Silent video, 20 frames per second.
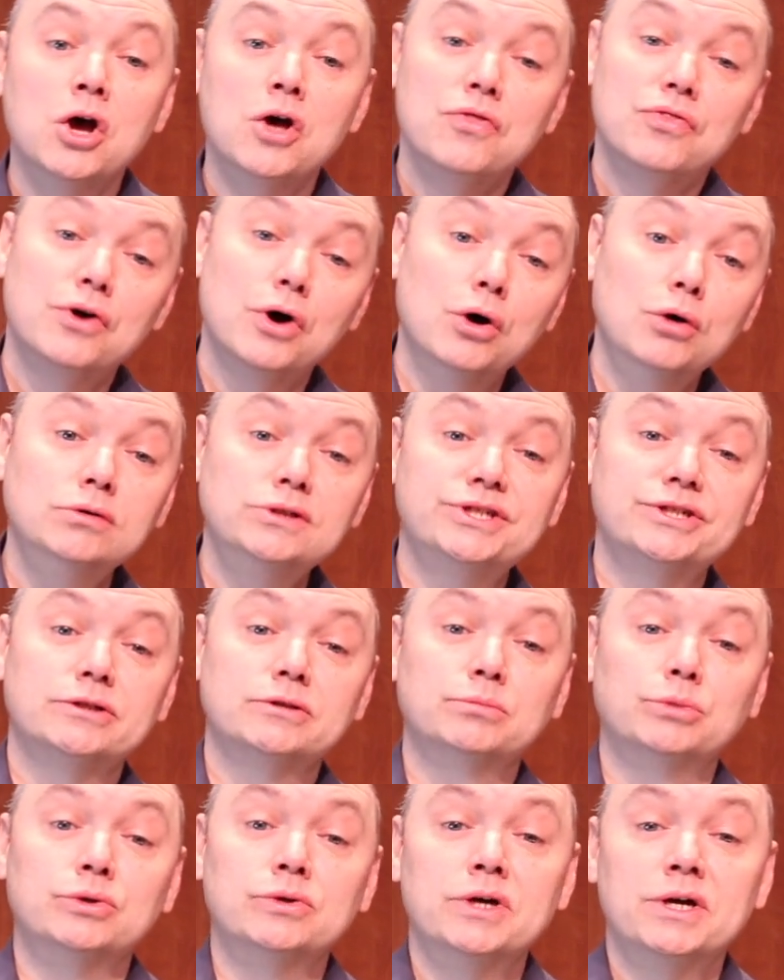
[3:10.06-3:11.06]
The O
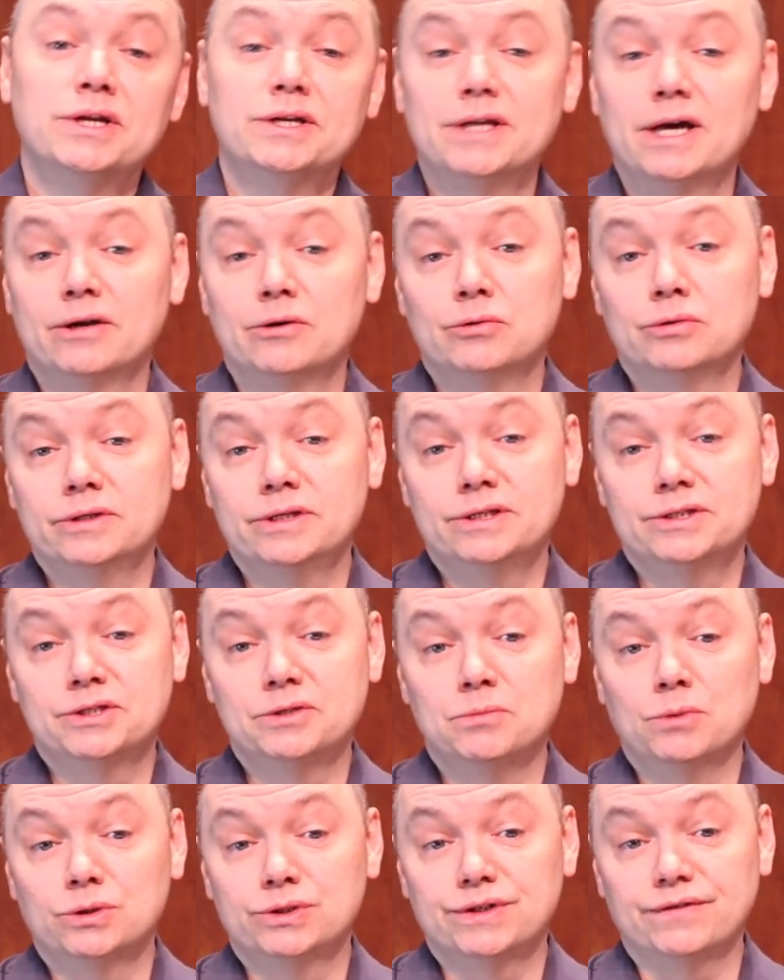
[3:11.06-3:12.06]
syllable not only is the
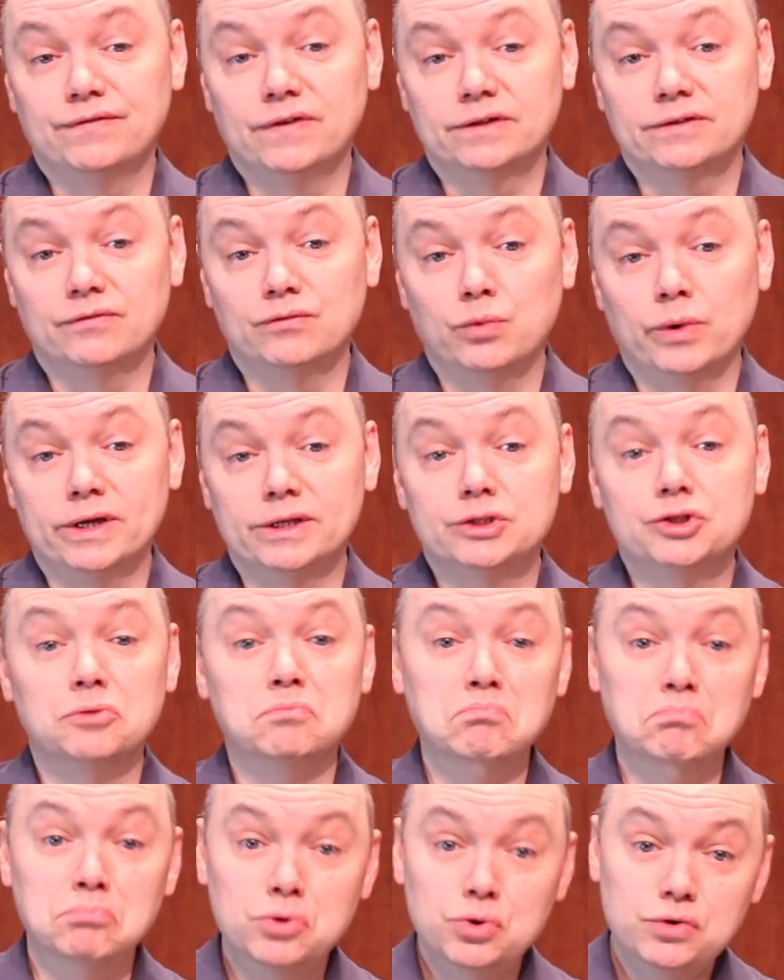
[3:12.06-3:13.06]
most effective way to
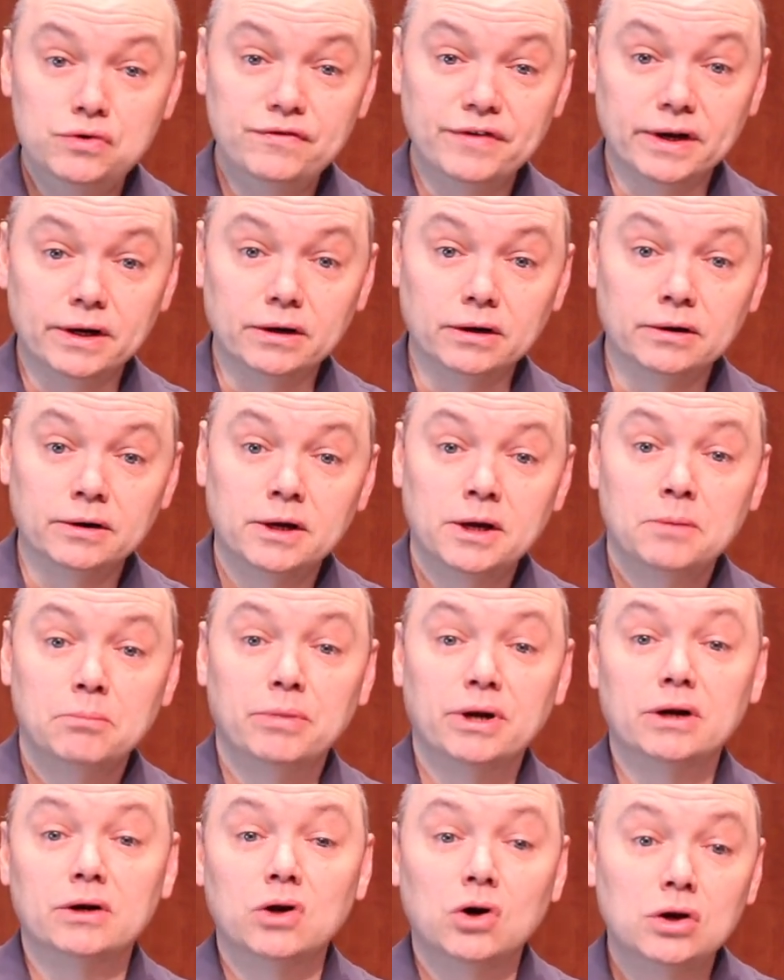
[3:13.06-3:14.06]
move air, but
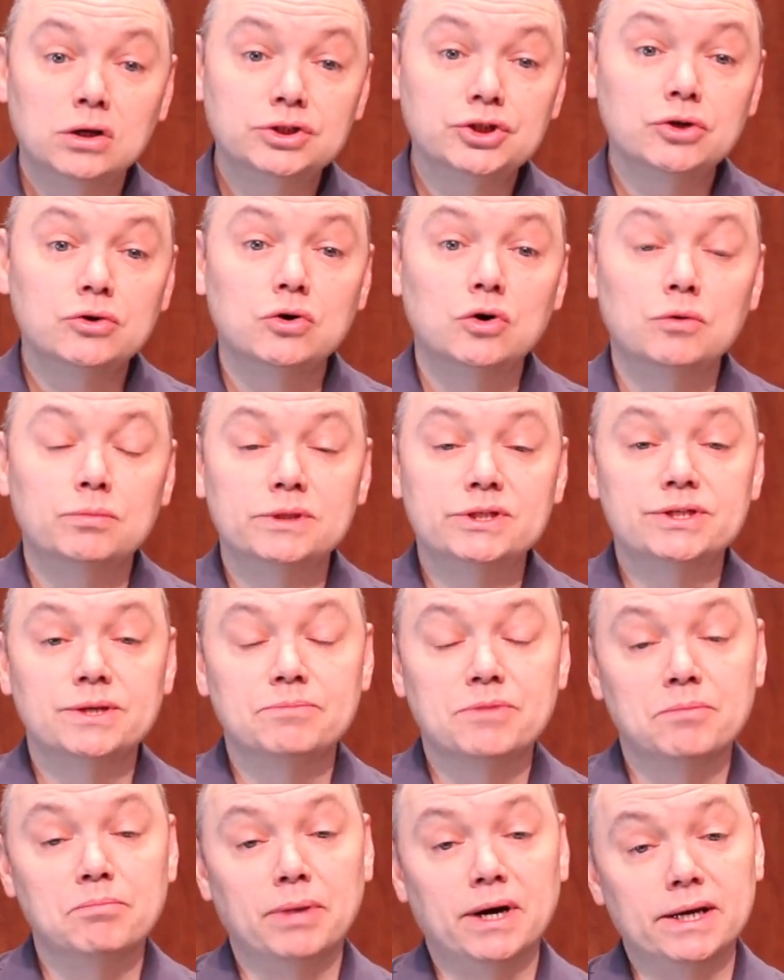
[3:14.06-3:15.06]
it also opens up
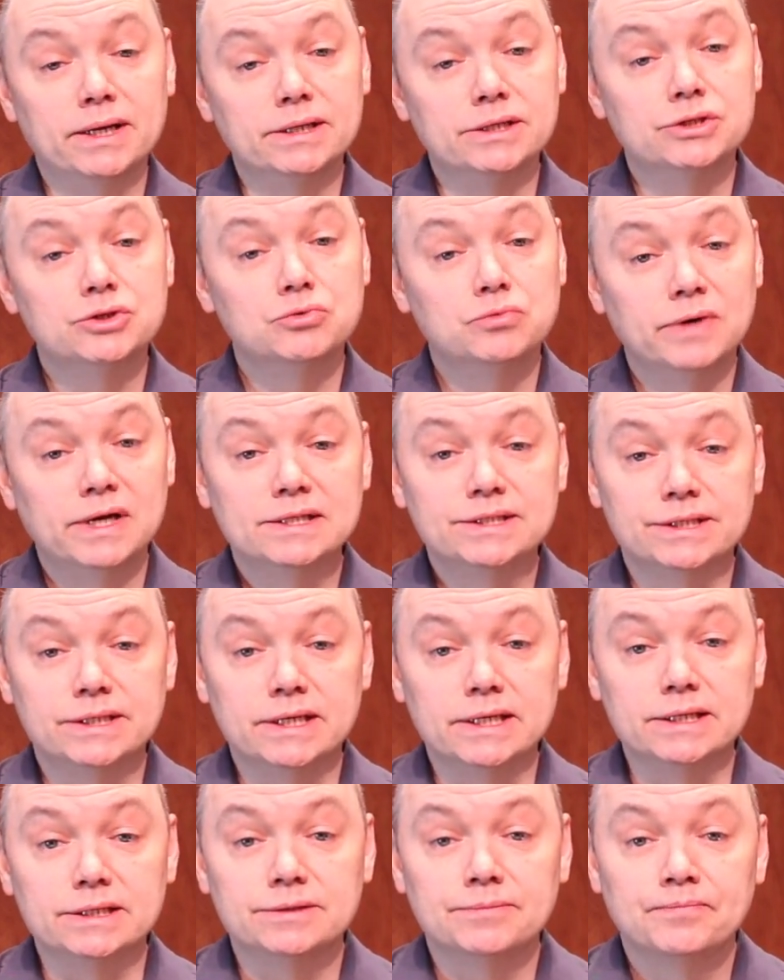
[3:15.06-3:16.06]
the body to
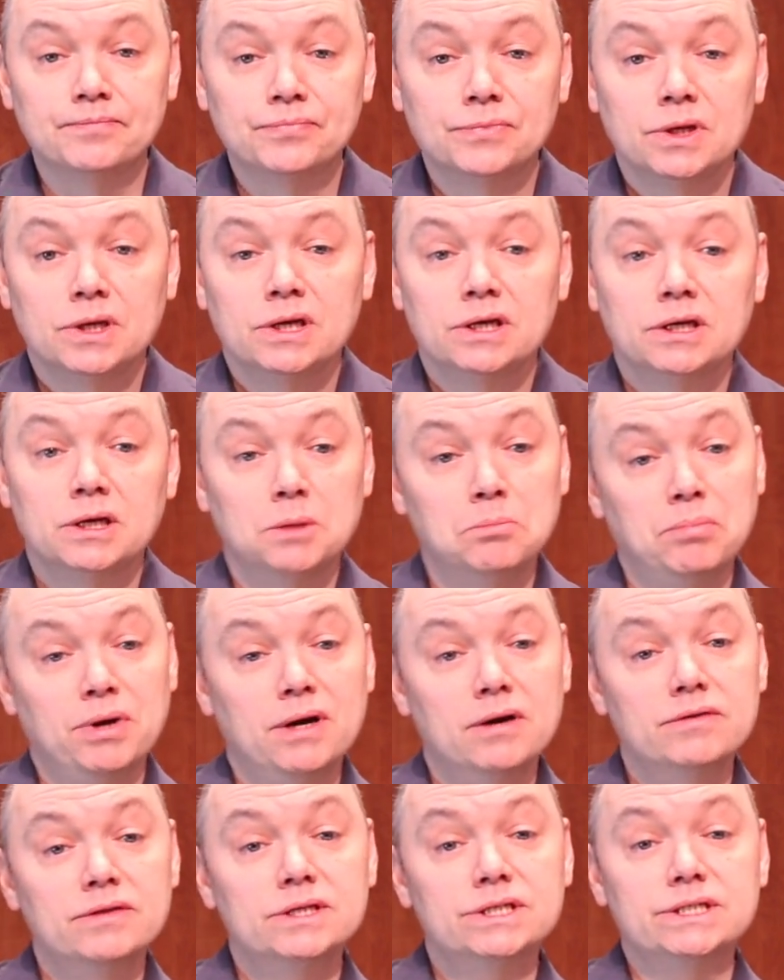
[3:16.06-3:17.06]
resonate.
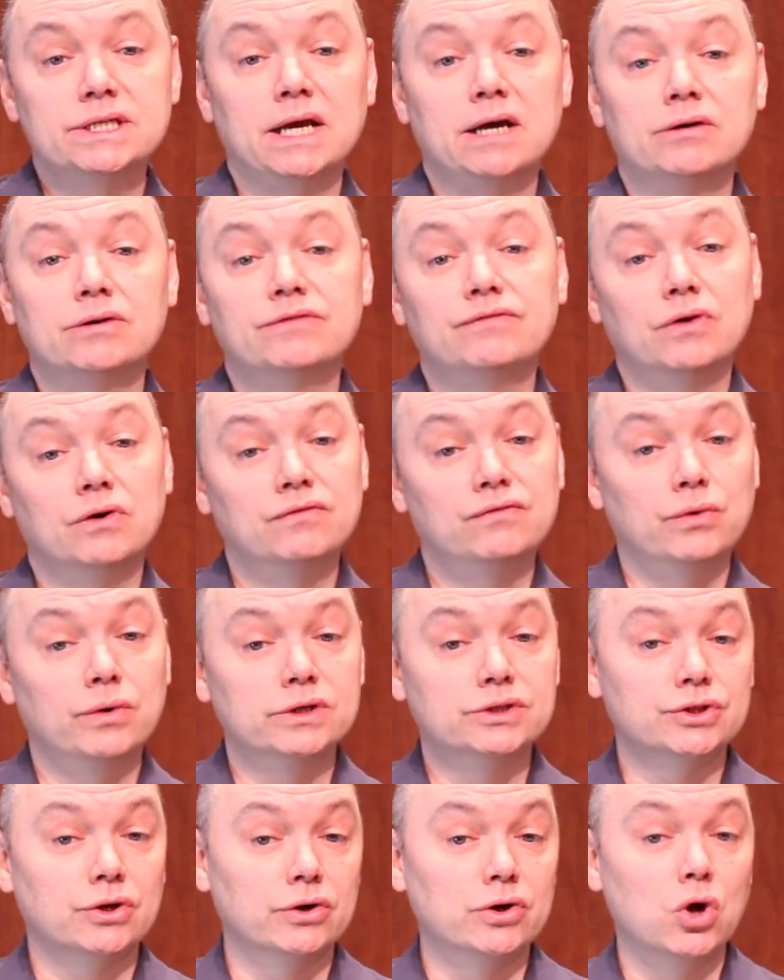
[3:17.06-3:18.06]
Compare the sound of our
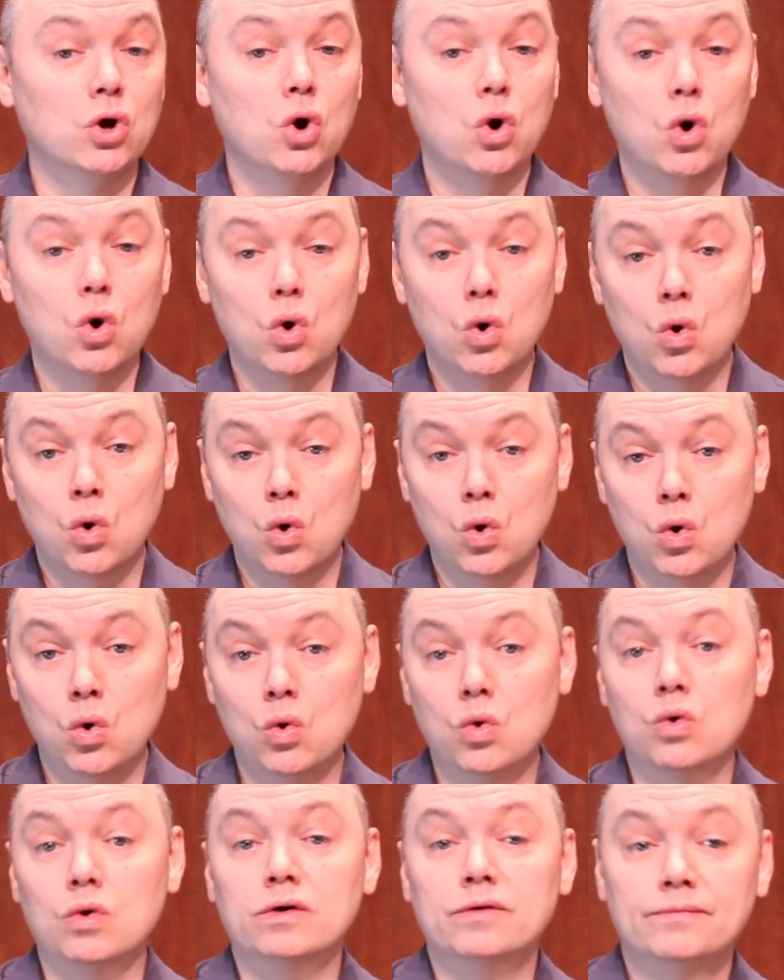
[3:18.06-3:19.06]
voice on
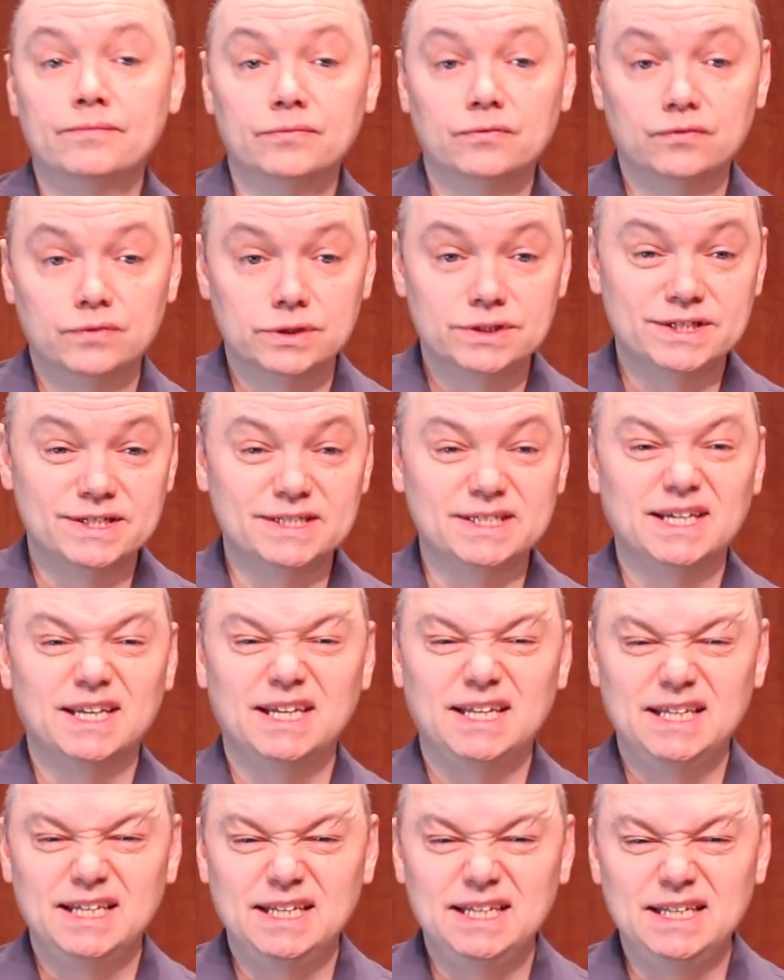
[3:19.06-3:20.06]
O versus
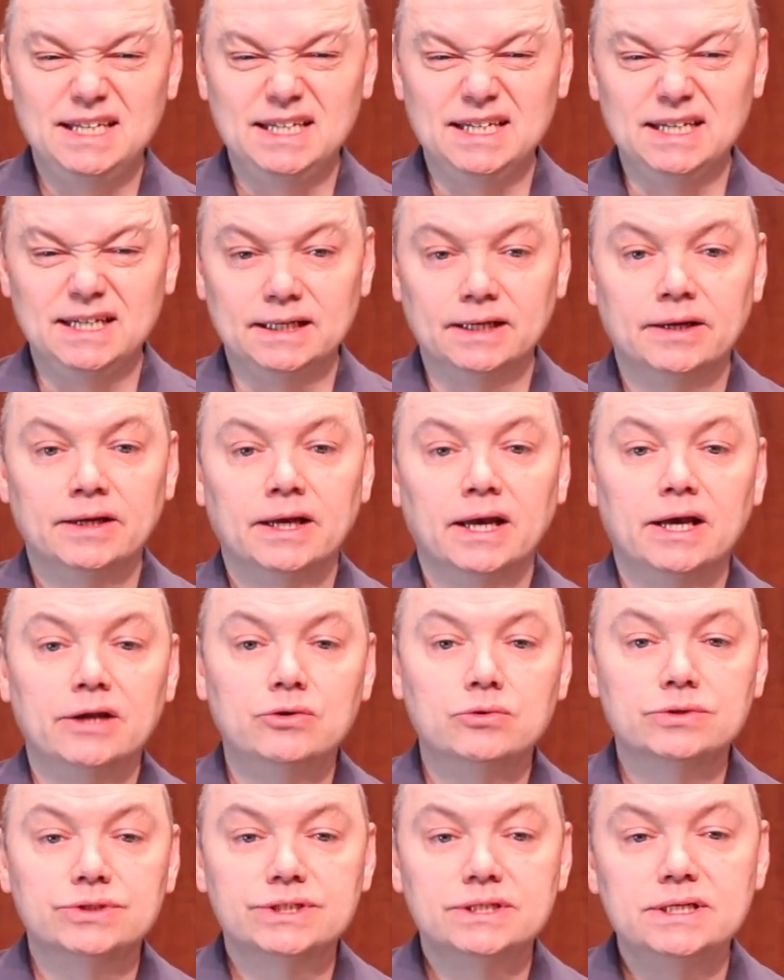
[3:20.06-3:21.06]
E, and you
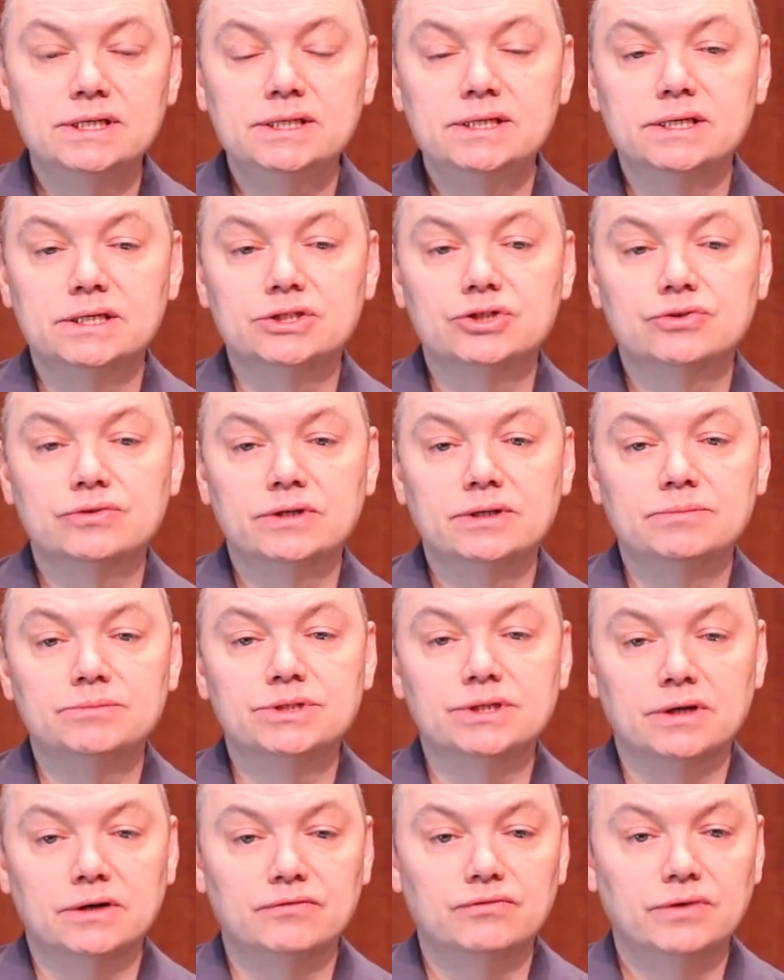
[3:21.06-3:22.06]
will see the extremes
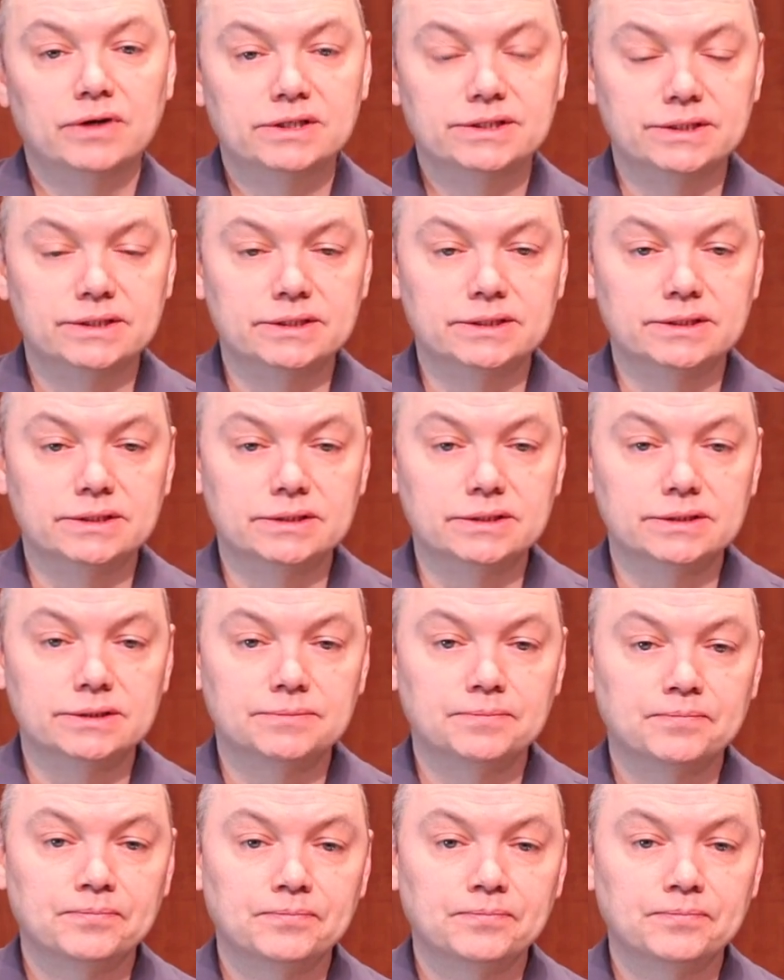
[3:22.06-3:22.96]
of resonances.